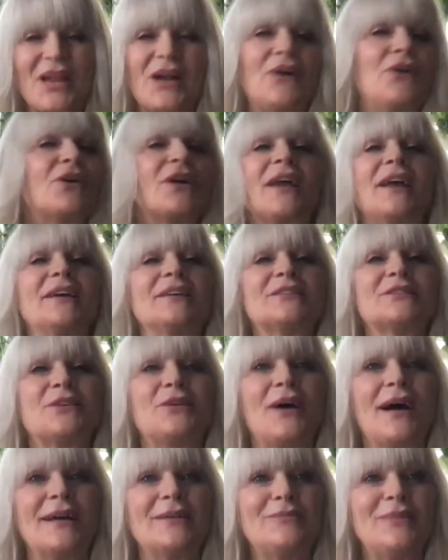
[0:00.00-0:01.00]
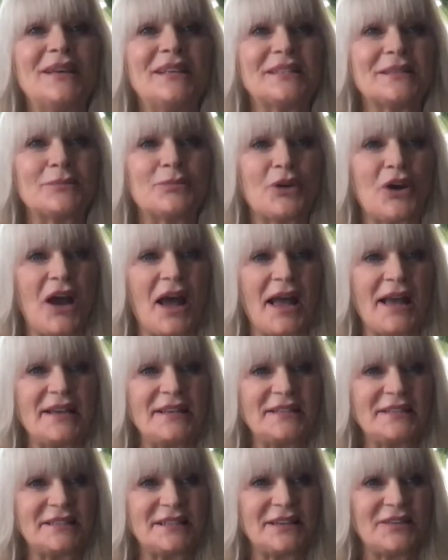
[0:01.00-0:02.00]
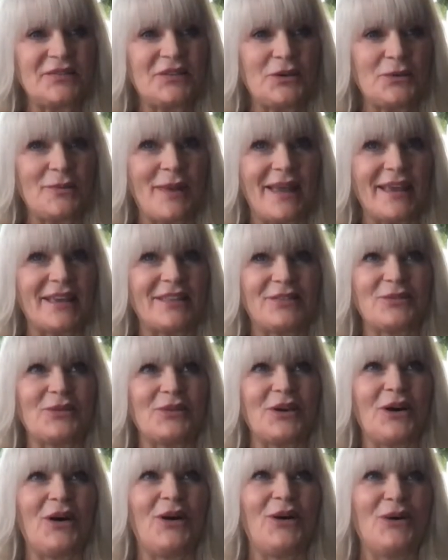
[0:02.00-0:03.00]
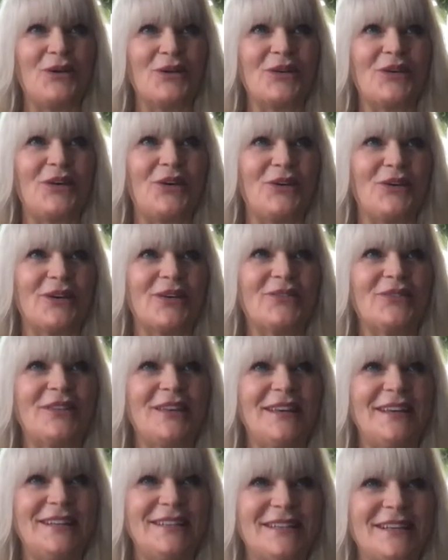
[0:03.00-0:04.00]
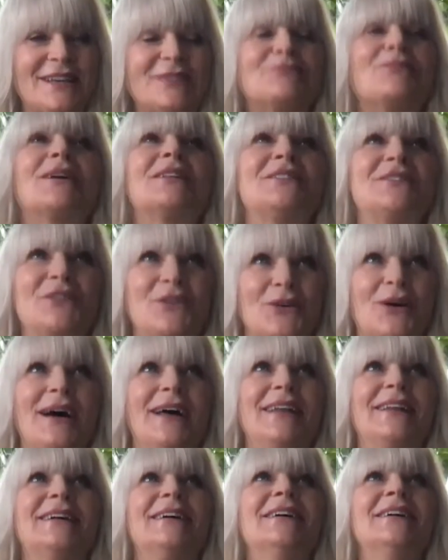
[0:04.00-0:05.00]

Okay, so I'd be surprised if you make it through the whole year of teaching, but do it.